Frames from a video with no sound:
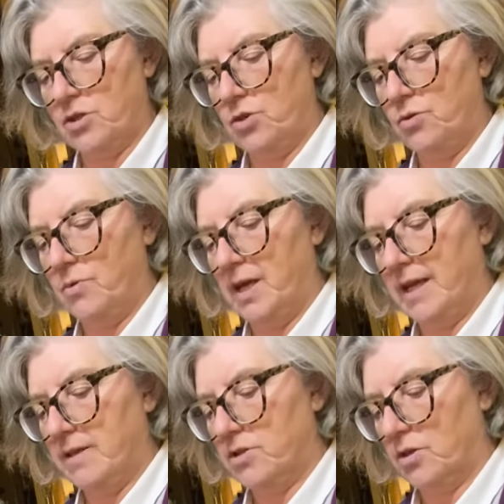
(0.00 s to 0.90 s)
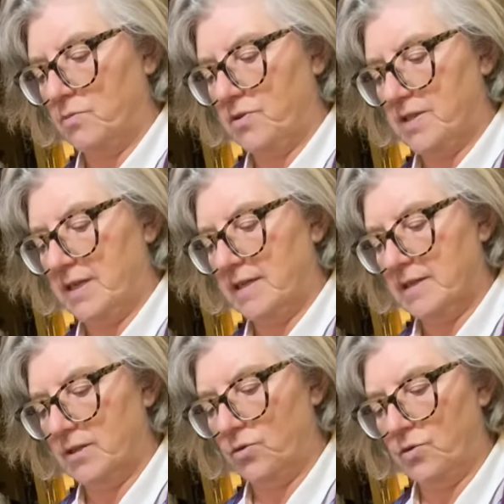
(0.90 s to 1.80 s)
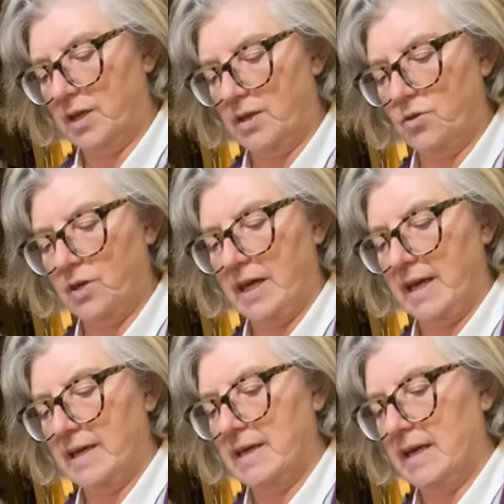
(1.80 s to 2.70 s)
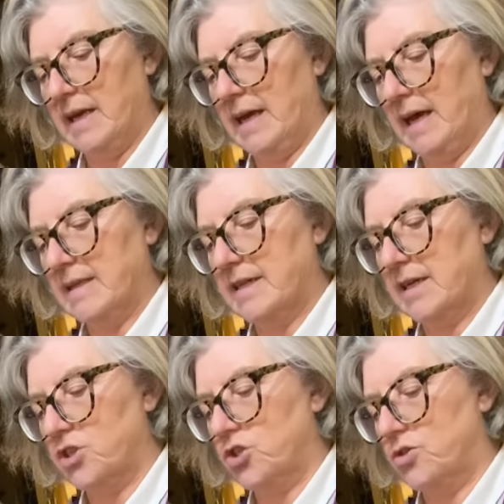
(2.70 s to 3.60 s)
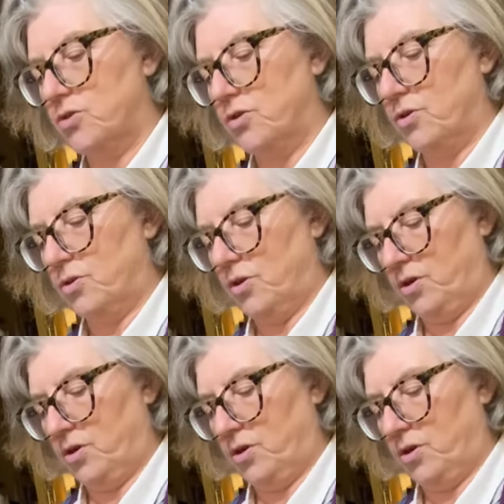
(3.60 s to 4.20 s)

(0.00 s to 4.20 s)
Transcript: you will end up with an indigo that you can attach to your